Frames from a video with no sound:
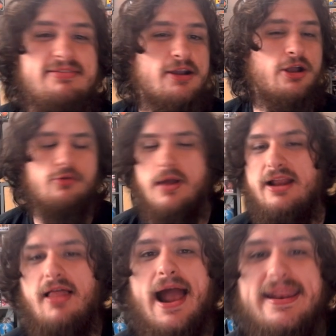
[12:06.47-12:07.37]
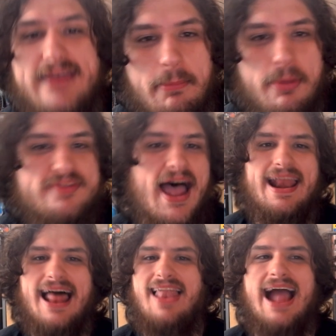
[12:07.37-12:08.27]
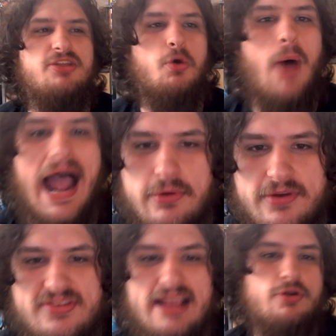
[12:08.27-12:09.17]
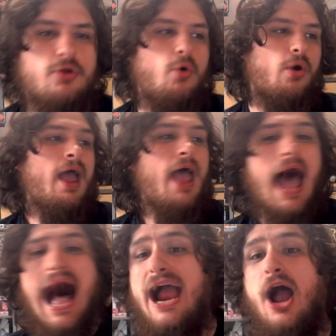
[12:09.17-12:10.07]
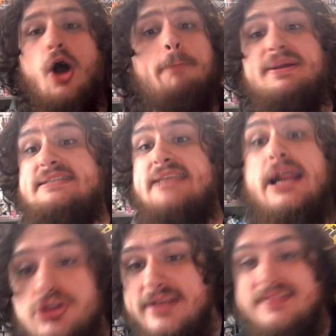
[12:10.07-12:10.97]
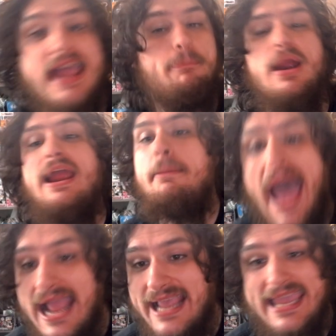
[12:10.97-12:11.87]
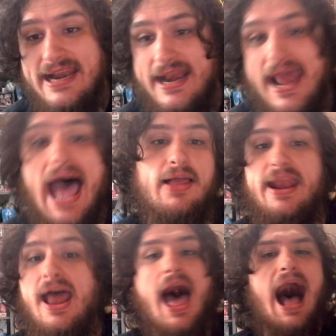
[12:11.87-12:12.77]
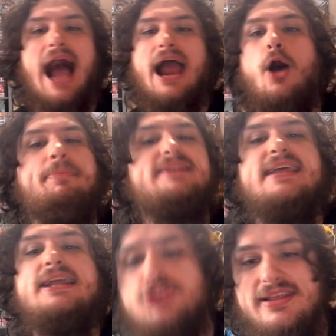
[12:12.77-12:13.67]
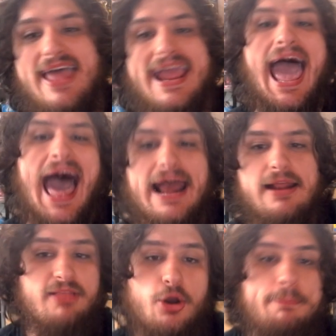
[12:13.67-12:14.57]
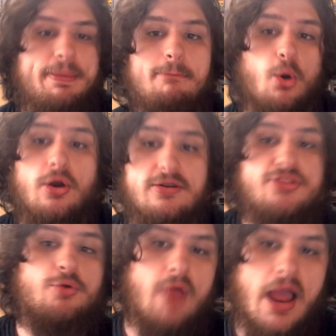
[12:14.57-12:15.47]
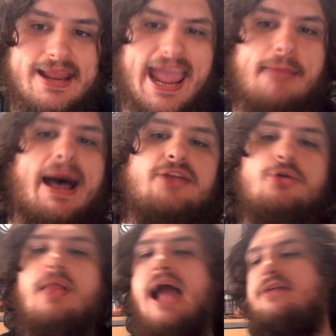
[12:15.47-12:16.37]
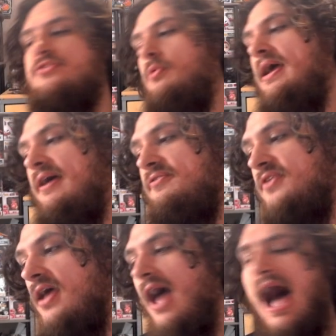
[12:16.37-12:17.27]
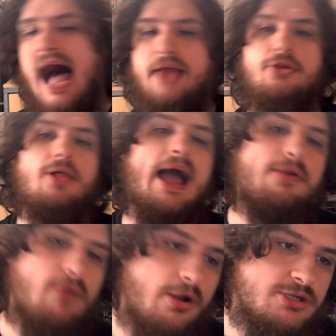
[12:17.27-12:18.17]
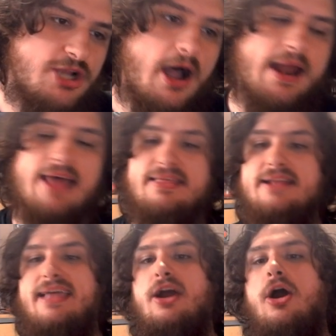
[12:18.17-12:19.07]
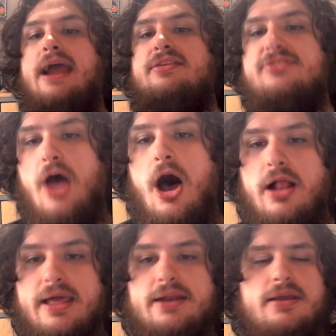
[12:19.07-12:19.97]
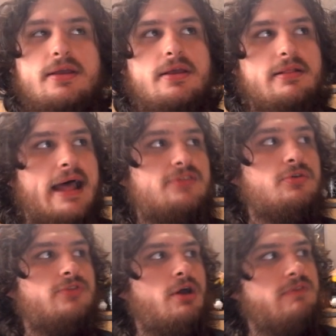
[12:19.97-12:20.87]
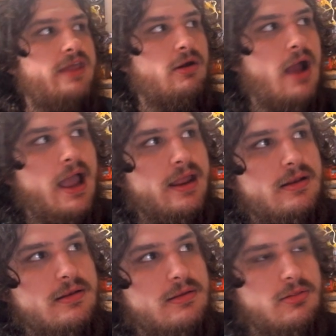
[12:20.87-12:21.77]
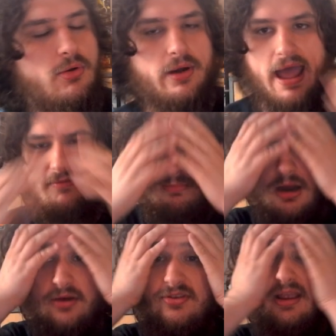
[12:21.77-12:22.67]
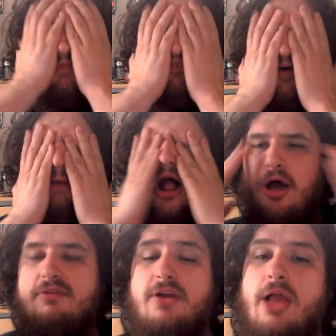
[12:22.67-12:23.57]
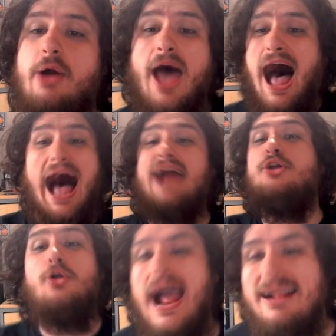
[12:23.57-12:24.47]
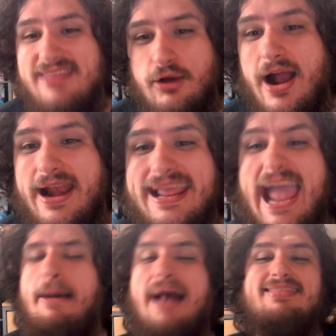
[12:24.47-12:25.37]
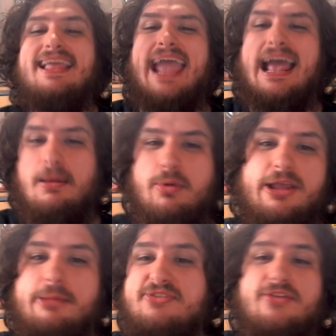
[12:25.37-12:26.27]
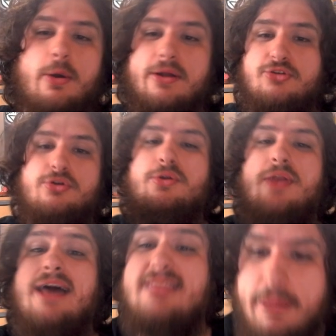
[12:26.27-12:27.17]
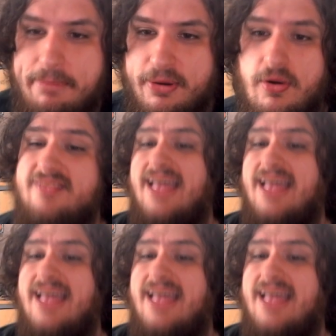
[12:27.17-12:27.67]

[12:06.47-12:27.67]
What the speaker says: They're going to run a lot of double tight. I like the wide receiver core. I hope potentially they bring back Keenan Allen. I hope potentially they add a little bit more to the run game. I do like Swift. I do like Roshan. I think they are a solid, that's who's over there, right? Lord have mercy. Football overload. I do like their running game. I think Caleb Williams is going to do nothing but progress.